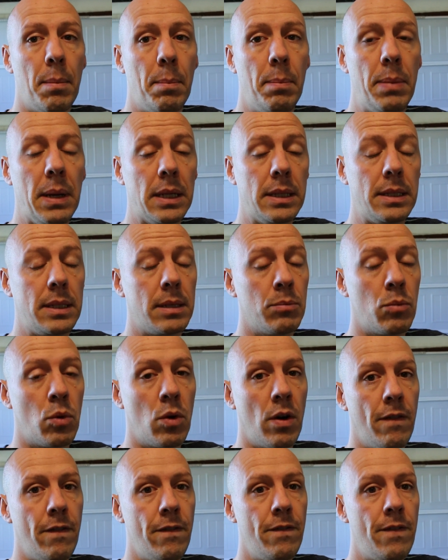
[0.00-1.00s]
Build some
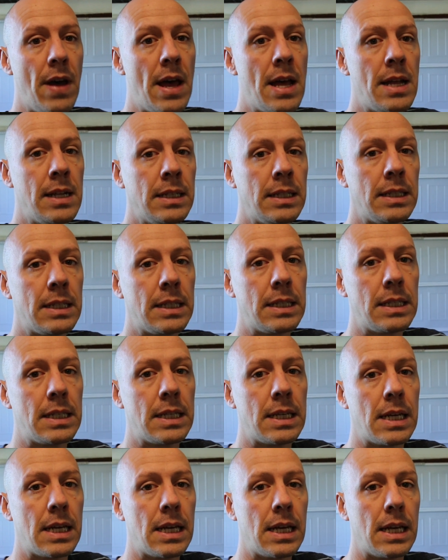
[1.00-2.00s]
more
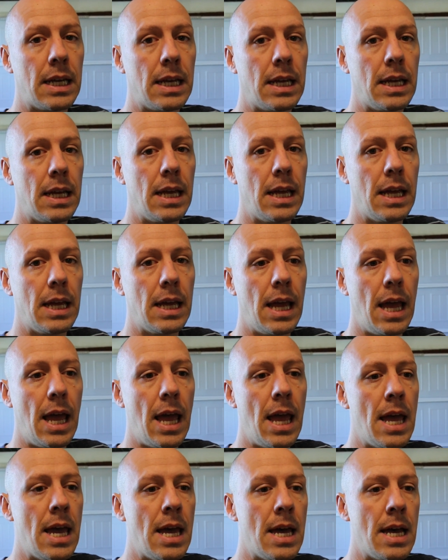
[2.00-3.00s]
fence,
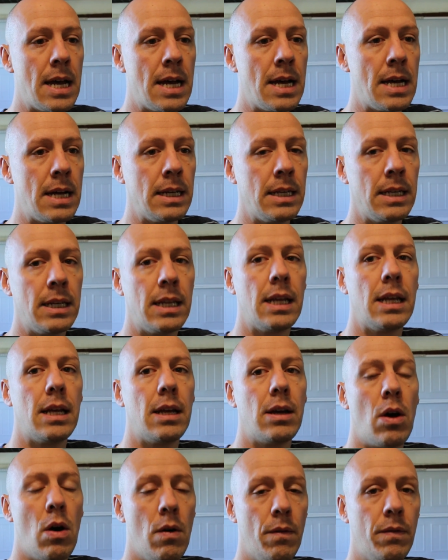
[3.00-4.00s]
and
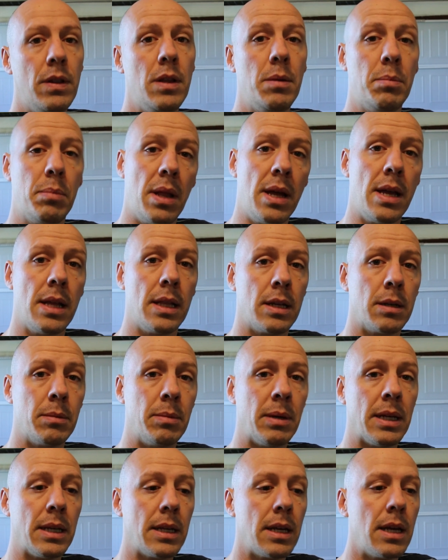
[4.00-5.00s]
hopefully play a little
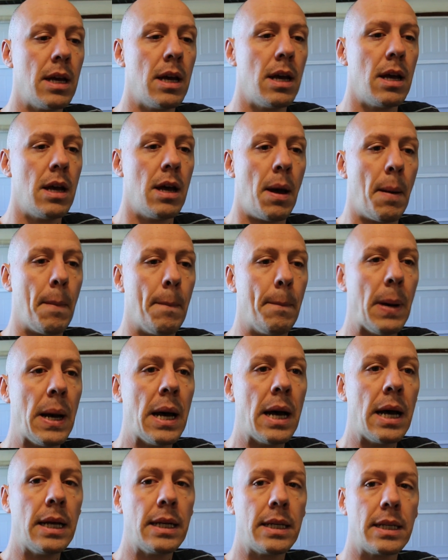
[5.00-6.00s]
bit.
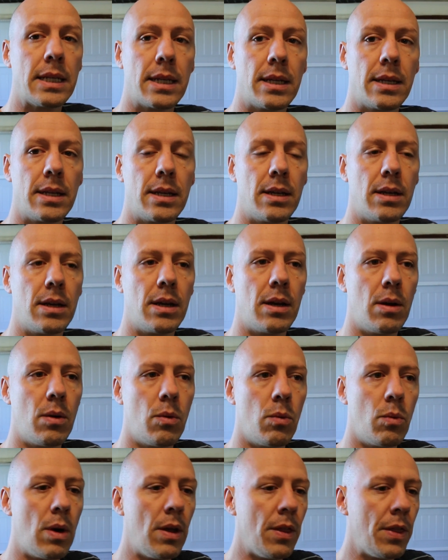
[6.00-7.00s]
But
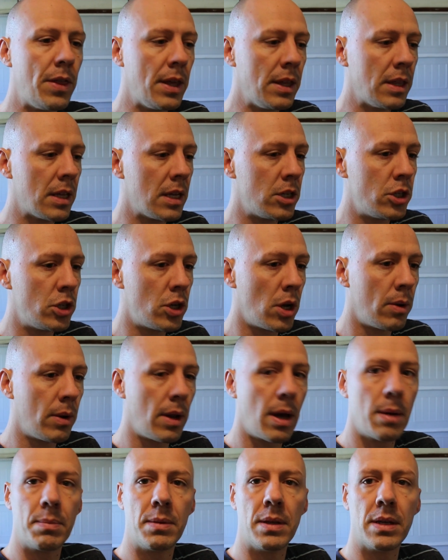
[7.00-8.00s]
one thing that showed
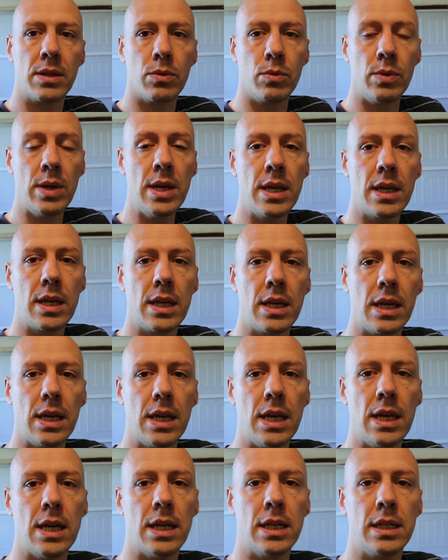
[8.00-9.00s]
up this week
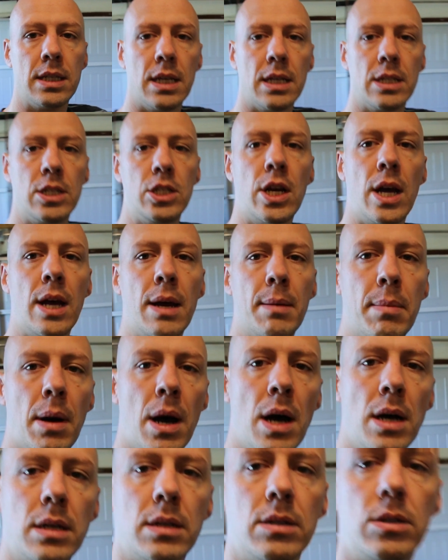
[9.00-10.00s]
is this giant
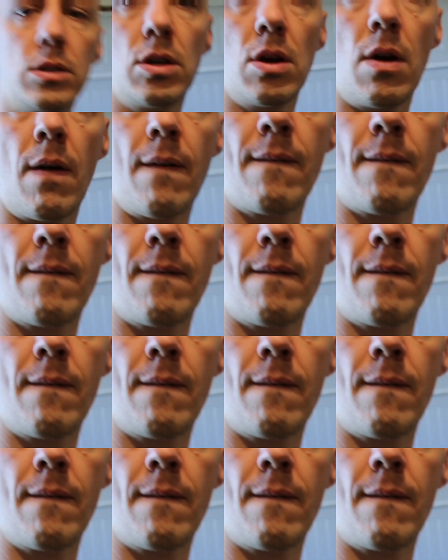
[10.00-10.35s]
box.